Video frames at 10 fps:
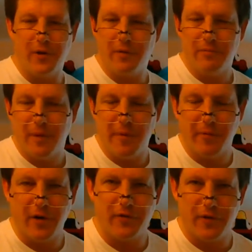I
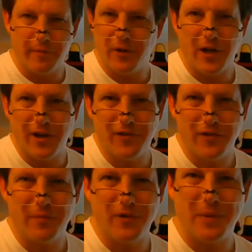memorize fundamental
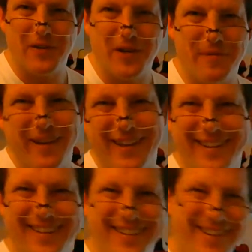constants in my spare time.
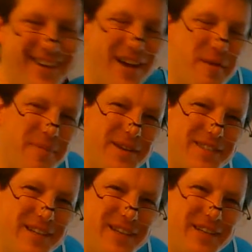But
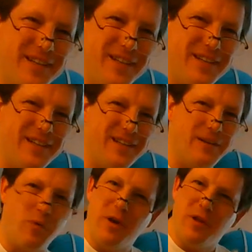
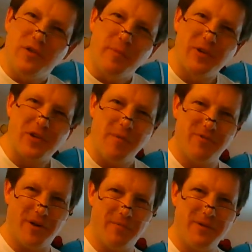where do those numbers come
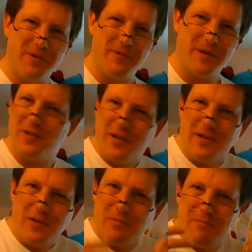from, right? Did
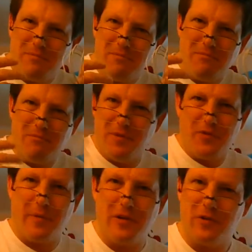
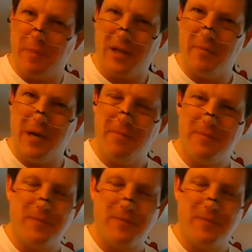somebody just make them up?